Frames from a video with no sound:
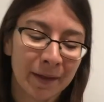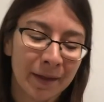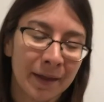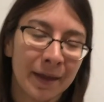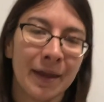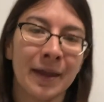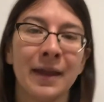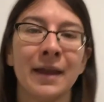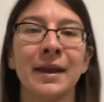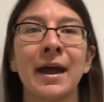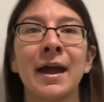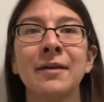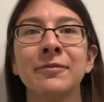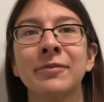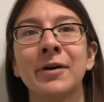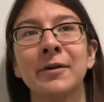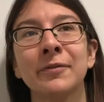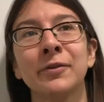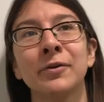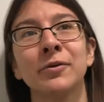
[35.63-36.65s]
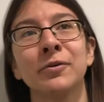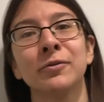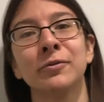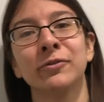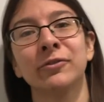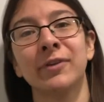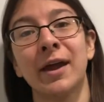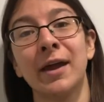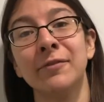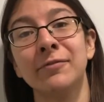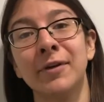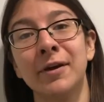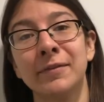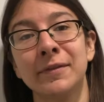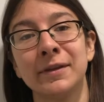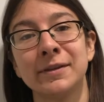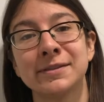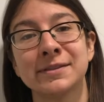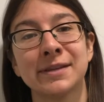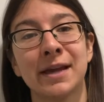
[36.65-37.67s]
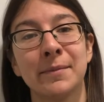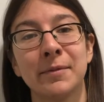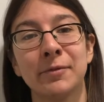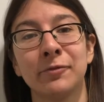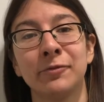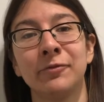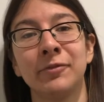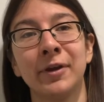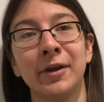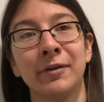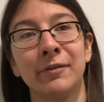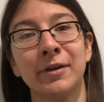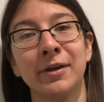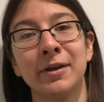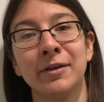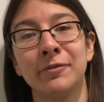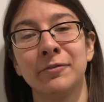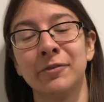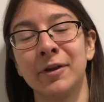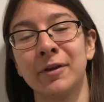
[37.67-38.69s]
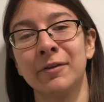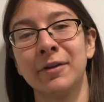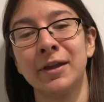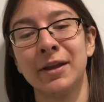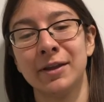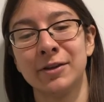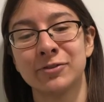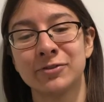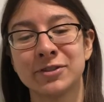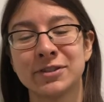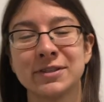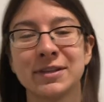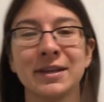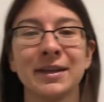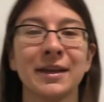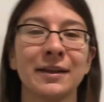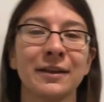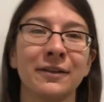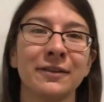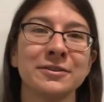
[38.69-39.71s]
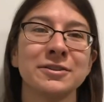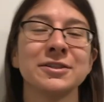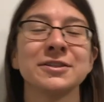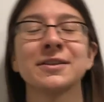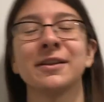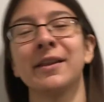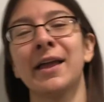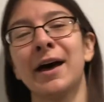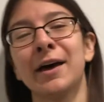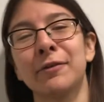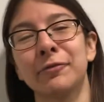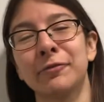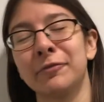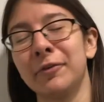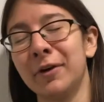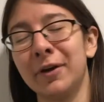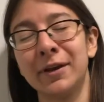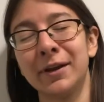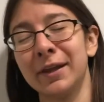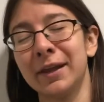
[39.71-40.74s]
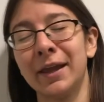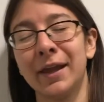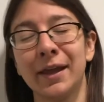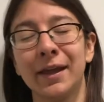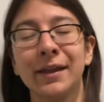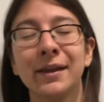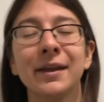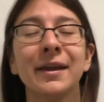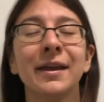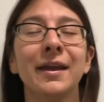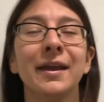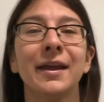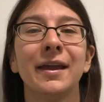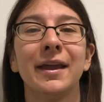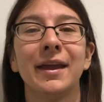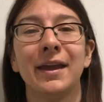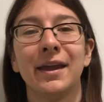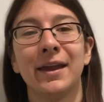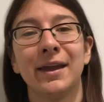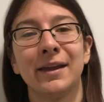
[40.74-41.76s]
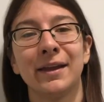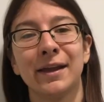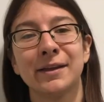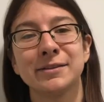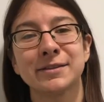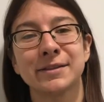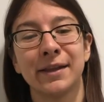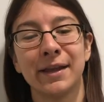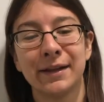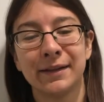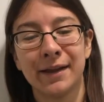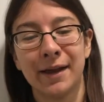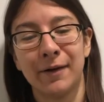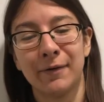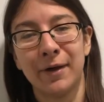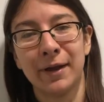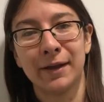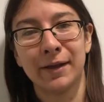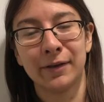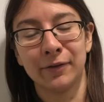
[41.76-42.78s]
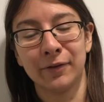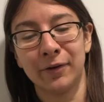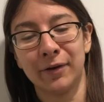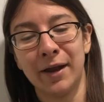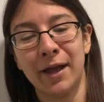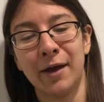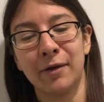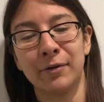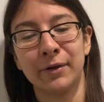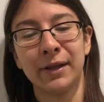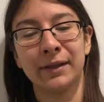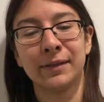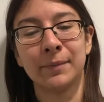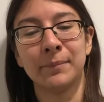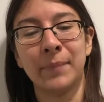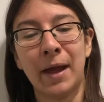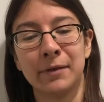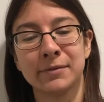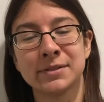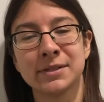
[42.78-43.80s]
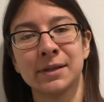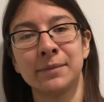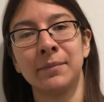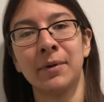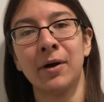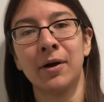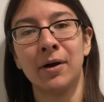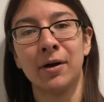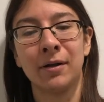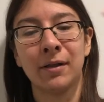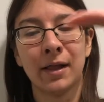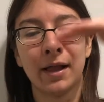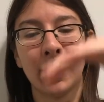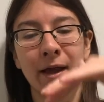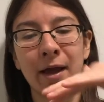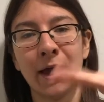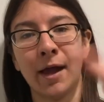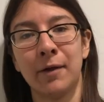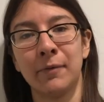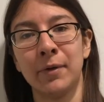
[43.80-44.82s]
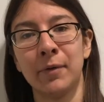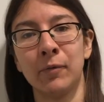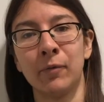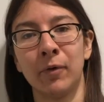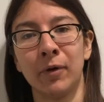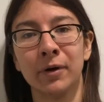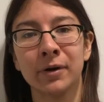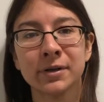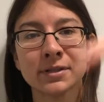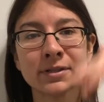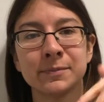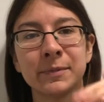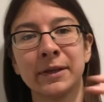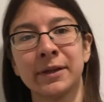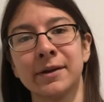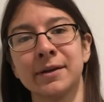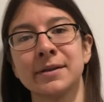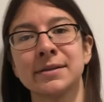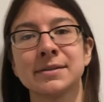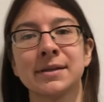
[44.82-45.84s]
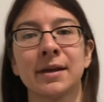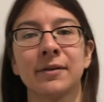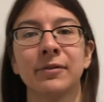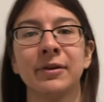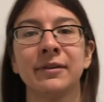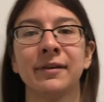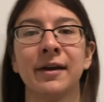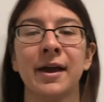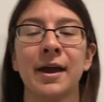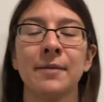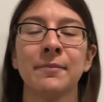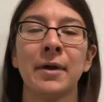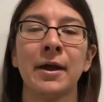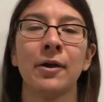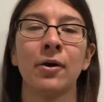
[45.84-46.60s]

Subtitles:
And I found the assignment very, very interesting and just a lot of fun again. And I just liked how I can learn how to get the bouncing ball, how it works, because every time